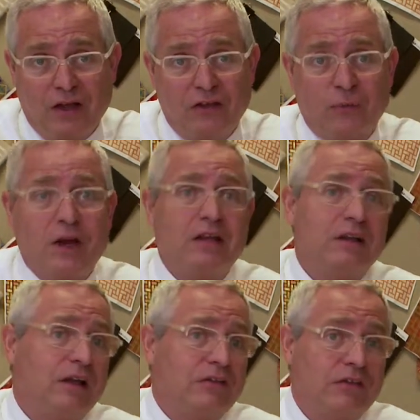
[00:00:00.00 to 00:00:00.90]
The
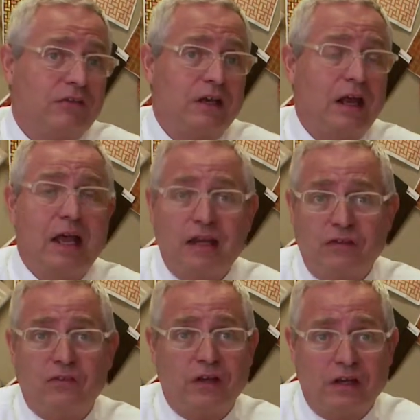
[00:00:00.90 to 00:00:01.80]
regulations that any
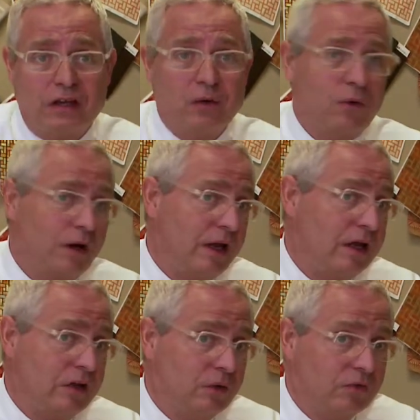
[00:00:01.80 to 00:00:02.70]
city or
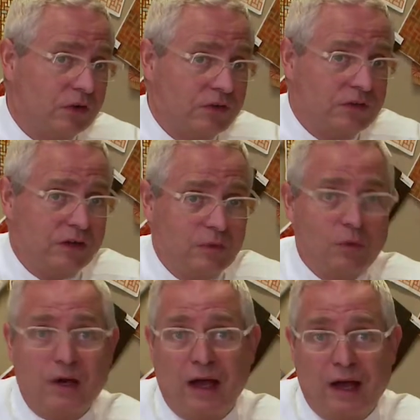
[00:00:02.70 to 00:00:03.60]
any university
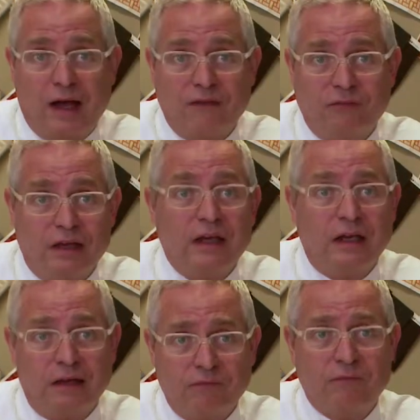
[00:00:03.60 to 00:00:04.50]
would have in
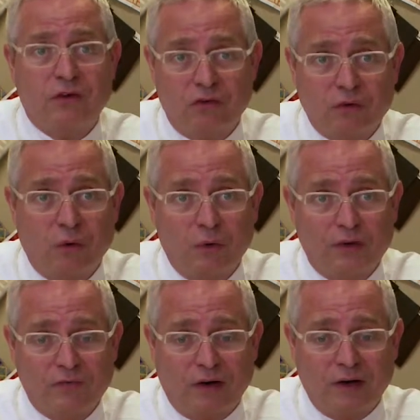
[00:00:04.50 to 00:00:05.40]
a controlled
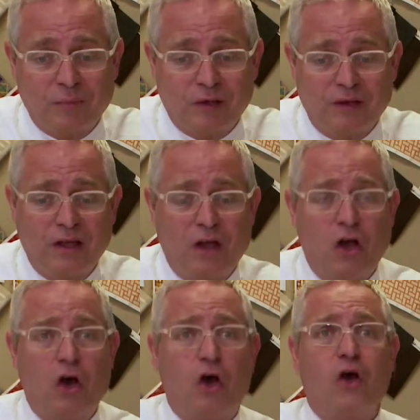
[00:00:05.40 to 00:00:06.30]
environment,
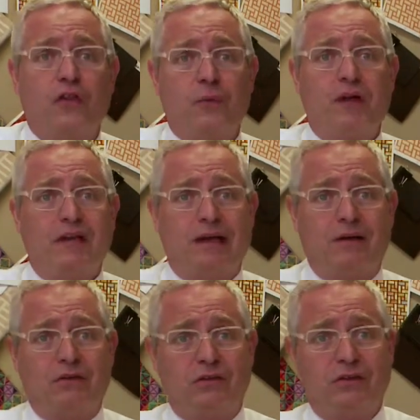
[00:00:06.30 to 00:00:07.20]
all the way
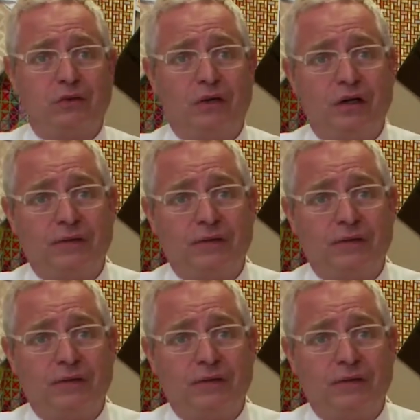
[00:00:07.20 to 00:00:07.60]
down to